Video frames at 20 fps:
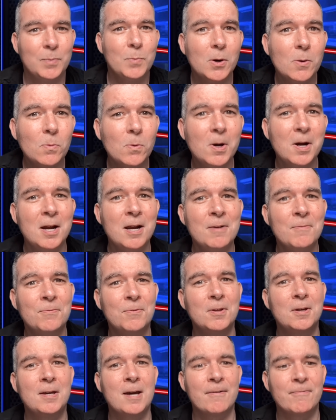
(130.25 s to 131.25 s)
But what
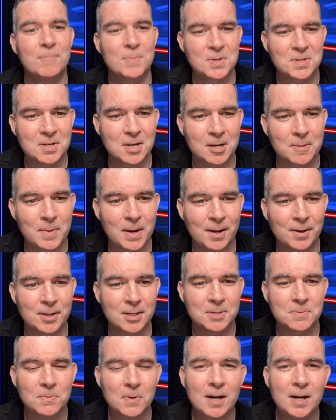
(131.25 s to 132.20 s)
have the government said about this?